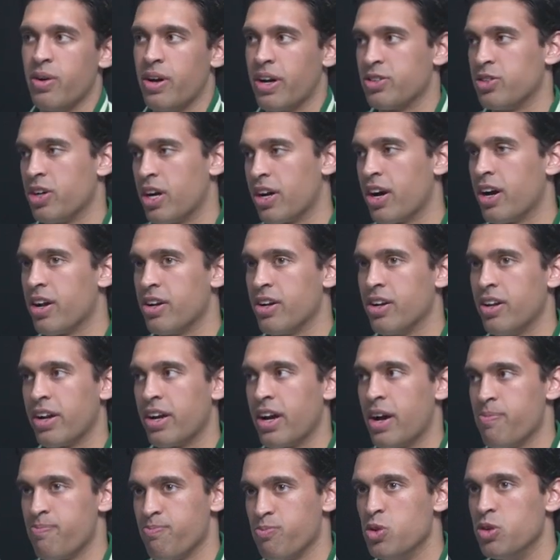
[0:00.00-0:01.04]
so I gotta like
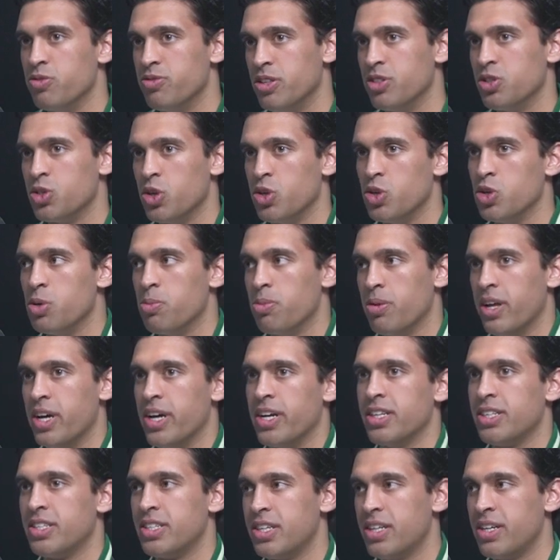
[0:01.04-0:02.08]
I moved into a new
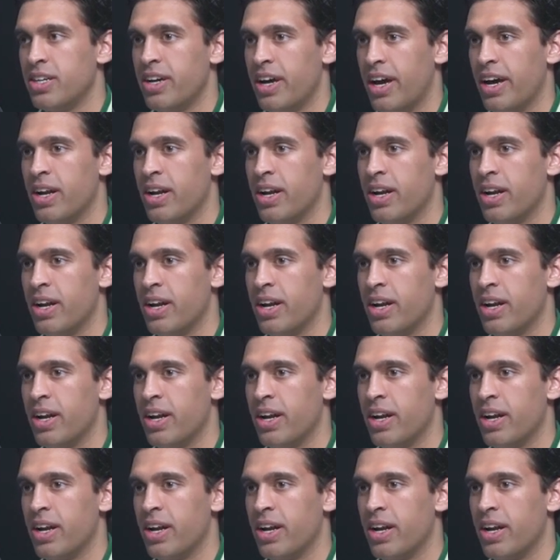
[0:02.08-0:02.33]
place. Yeah.